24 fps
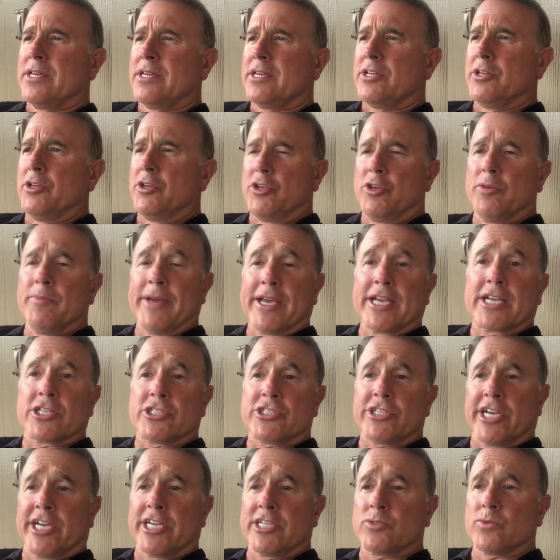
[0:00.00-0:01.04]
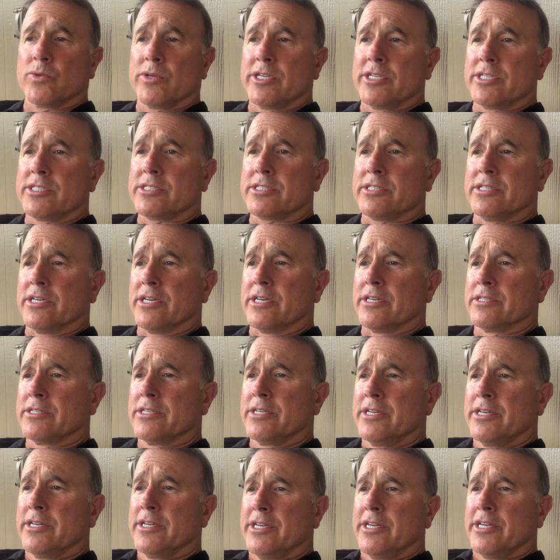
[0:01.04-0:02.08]
you make a change when it's the
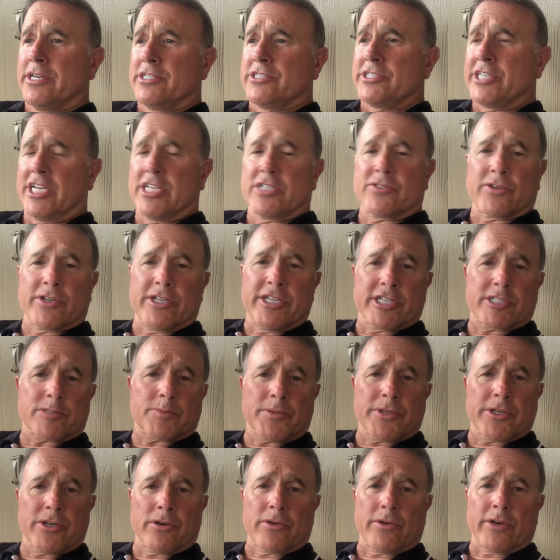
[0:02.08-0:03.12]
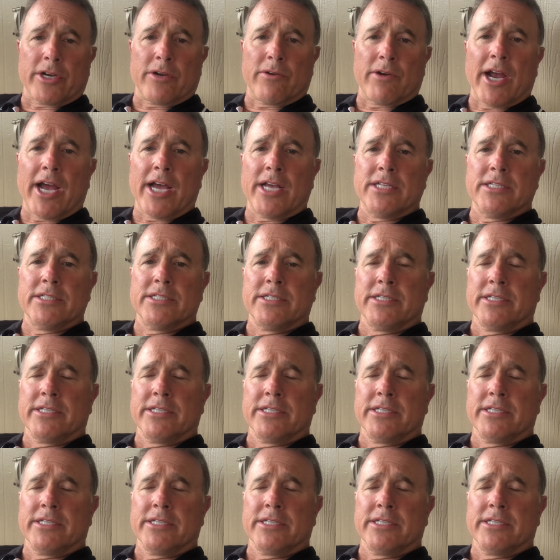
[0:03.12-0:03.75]
change for discipline or regret,